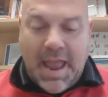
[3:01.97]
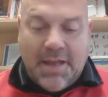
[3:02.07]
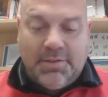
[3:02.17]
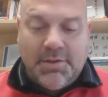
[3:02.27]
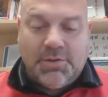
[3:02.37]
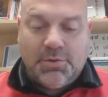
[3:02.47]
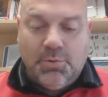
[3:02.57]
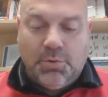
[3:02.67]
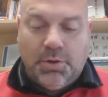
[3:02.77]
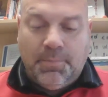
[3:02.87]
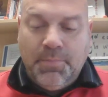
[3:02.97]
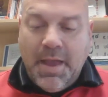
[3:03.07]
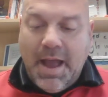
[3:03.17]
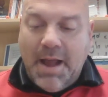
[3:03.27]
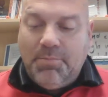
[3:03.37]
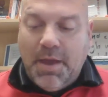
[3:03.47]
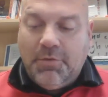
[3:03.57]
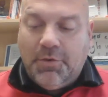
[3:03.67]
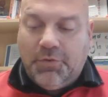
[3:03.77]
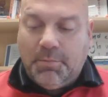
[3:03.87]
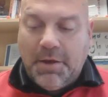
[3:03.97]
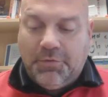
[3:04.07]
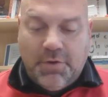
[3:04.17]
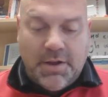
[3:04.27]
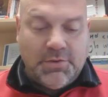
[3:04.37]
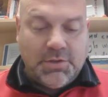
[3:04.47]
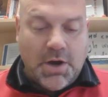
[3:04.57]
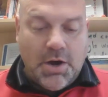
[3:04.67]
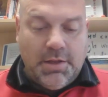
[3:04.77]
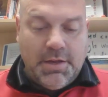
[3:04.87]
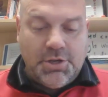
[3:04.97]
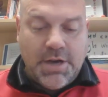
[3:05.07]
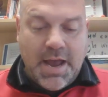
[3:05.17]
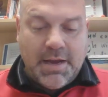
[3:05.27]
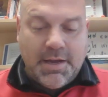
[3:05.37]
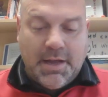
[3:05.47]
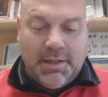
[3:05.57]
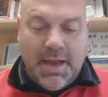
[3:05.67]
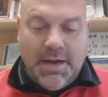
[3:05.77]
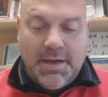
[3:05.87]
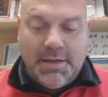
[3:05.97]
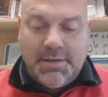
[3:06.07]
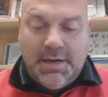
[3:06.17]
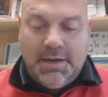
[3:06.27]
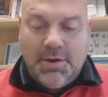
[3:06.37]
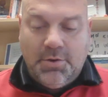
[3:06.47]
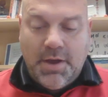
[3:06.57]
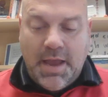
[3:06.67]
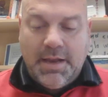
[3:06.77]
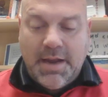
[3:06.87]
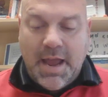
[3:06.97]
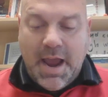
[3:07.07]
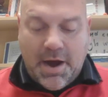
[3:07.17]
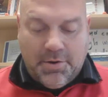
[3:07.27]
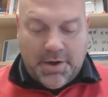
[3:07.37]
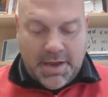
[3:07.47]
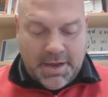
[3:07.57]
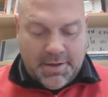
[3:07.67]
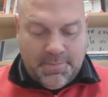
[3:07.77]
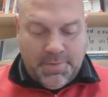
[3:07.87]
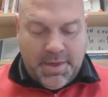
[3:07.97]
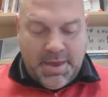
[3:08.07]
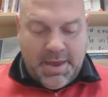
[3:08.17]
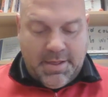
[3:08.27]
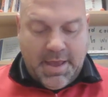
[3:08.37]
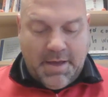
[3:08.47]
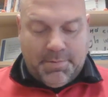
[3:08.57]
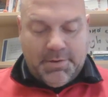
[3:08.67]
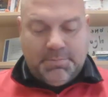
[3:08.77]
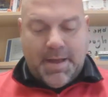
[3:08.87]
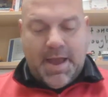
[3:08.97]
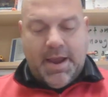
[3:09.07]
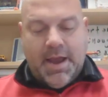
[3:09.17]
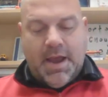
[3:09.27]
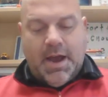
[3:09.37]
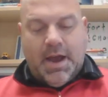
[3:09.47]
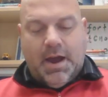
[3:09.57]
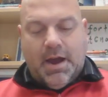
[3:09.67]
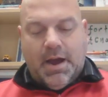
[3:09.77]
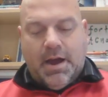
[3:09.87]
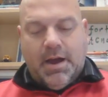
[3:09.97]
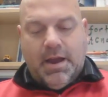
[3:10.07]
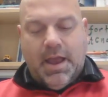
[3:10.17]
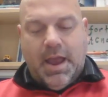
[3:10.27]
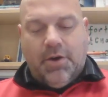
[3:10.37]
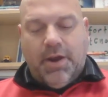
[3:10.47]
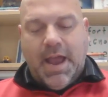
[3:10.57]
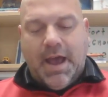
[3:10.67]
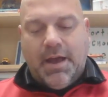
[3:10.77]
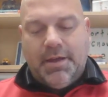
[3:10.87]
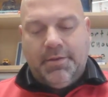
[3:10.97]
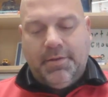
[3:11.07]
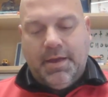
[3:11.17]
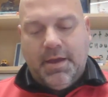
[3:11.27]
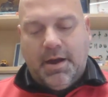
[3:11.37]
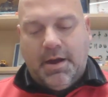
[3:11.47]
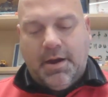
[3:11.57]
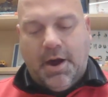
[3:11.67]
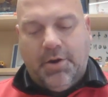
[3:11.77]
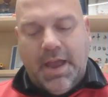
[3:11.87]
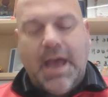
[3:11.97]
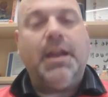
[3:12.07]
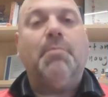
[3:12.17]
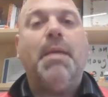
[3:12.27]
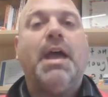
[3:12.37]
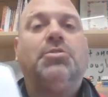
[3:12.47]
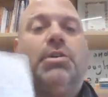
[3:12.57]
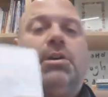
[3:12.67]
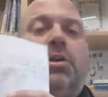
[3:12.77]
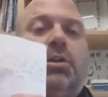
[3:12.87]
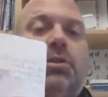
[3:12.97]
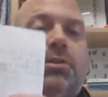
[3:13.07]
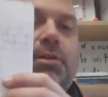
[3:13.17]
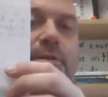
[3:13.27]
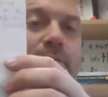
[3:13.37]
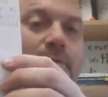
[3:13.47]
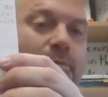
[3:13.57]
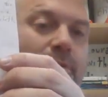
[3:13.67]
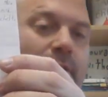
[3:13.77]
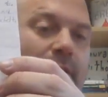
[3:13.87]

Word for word: at this school. I'm thankful for my friends Scarlett, Jack, Elena, Tino, and Aria. And that is by Aria, Ariana Madrigal with a